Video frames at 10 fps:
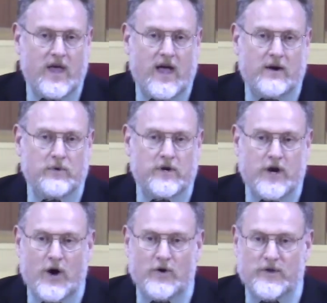And we
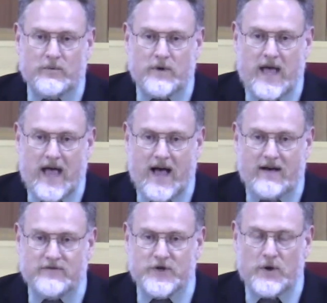know that we
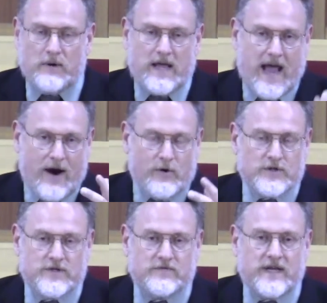have so many
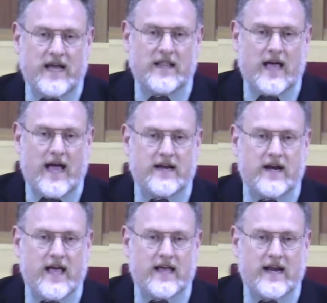hours of daylight,
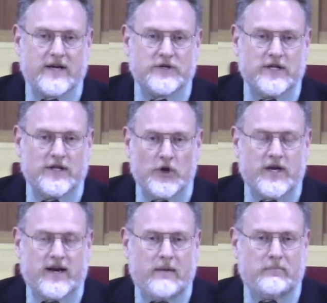and I can actually
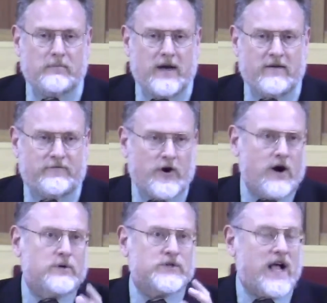look it up in my
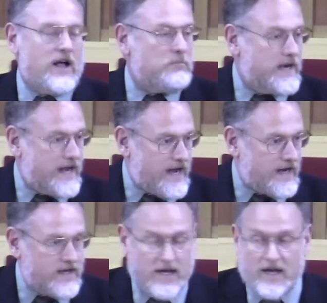farmer's
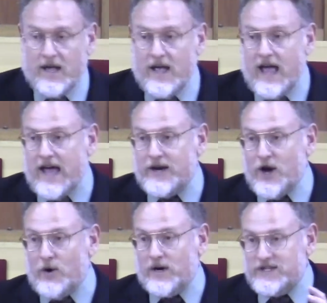almanac and
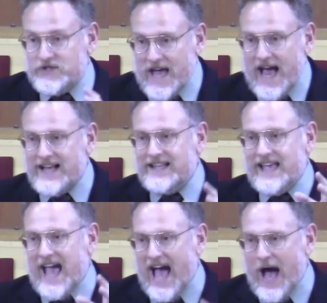know
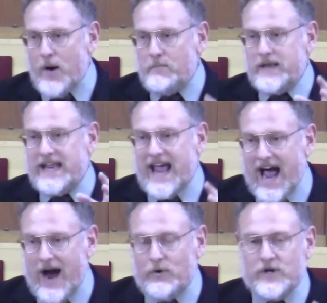exactly how many
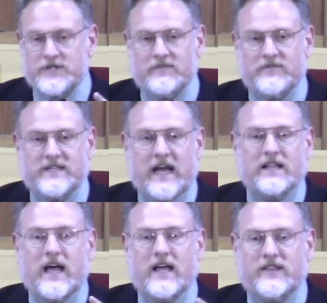hours of
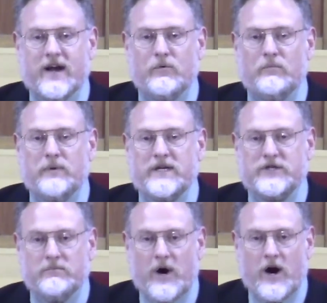daylight there will be
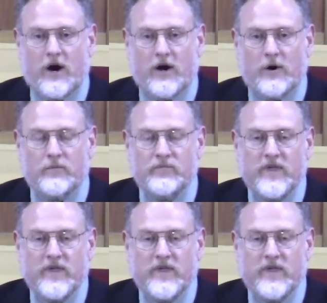tomorrow.